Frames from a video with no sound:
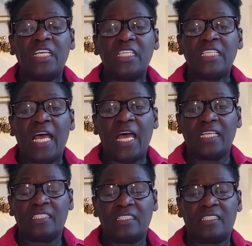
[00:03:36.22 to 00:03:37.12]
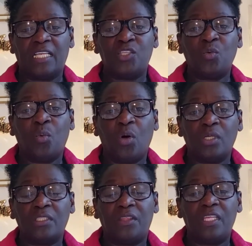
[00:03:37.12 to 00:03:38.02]
tasks that you
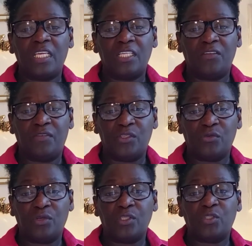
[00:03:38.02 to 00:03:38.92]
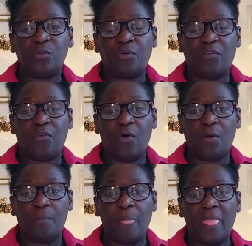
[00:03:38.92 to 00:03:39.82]
want the individual to
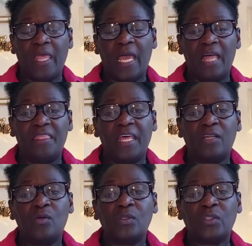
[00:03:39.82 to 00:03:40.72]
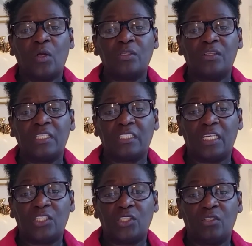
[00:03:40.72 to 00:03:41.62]
perform. And that goes under the
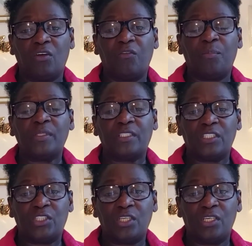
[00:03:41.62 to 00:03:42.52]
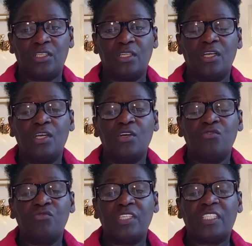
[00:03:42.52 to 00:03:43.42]
section of position
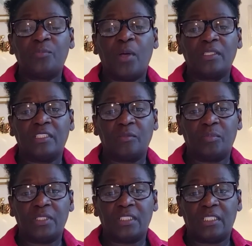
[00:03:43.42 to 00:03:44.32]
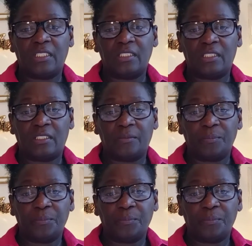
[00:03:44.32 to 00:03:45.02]
responsibilities.